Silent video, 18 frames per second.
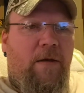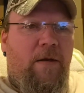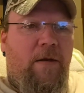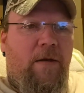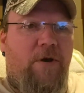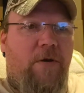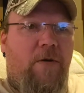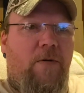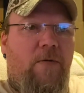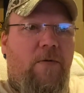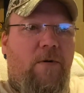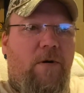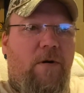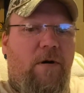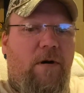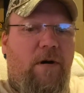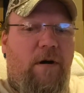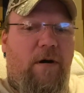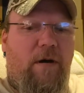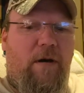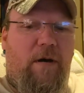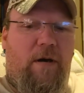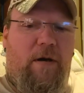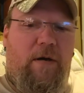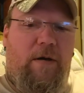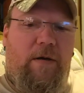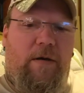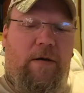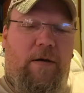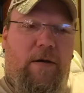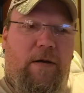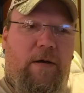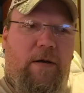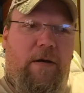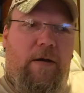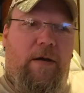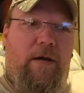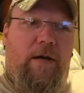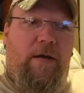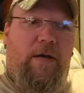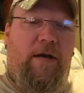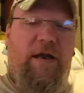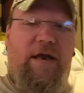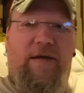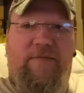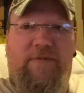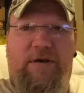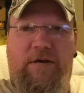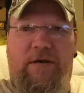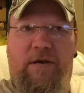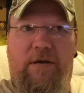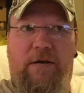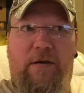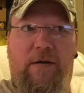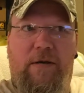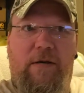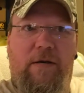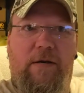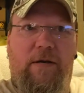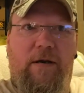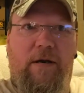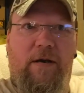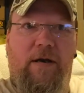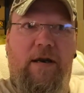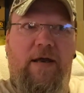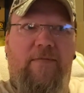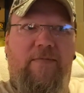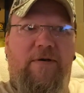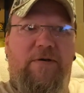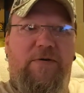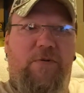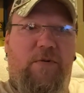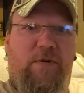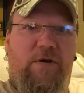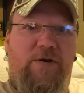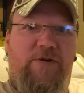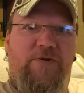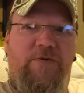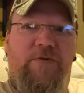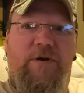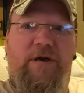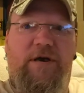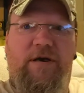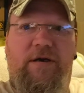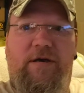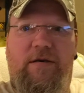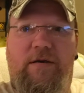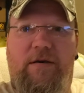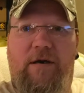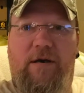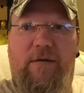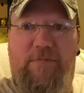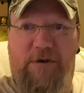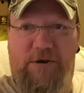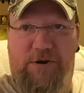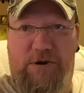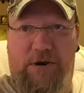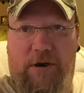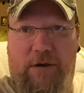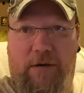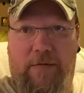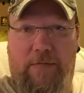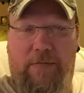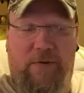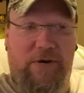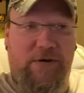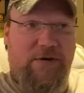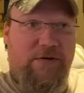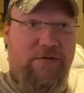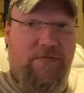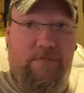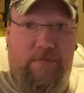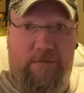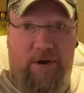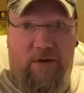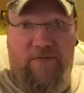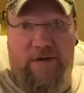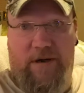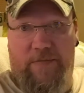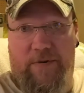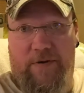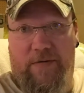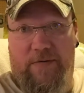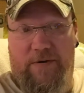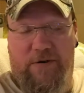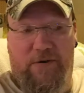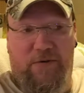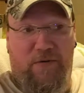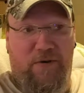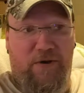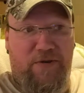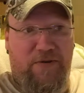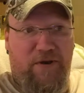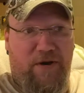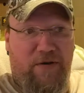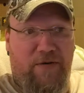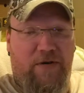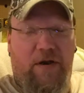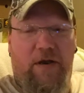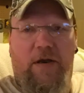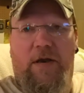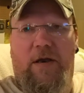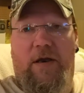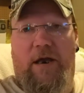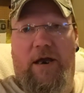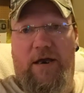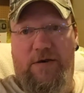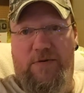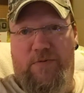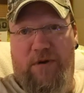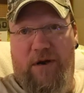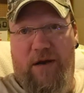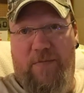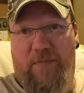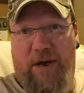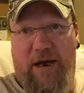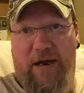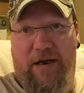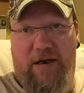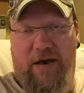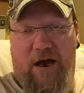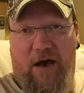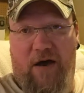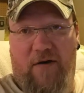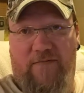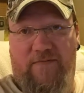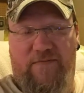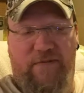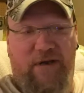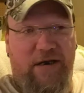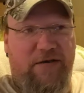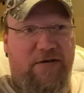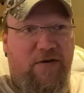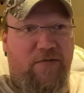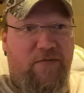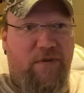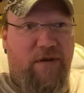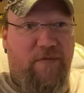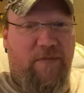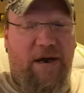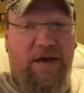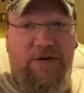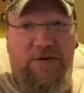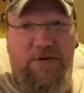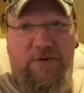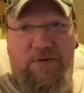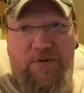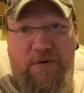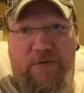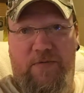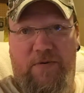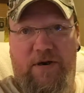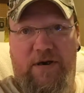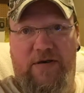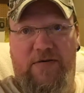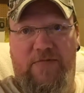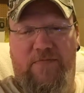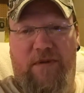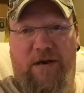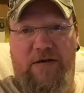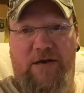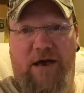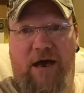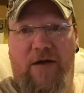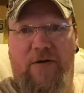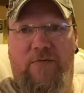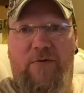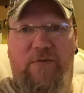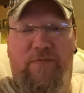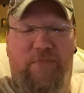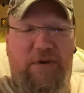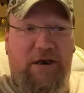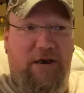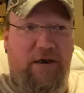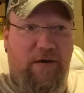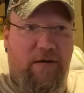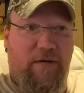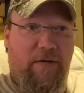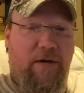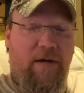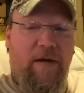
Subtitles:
So 11/23 of this year, which November of 23rd, is when I paid it off. They told me about 2 or 3 weeks my title would be here.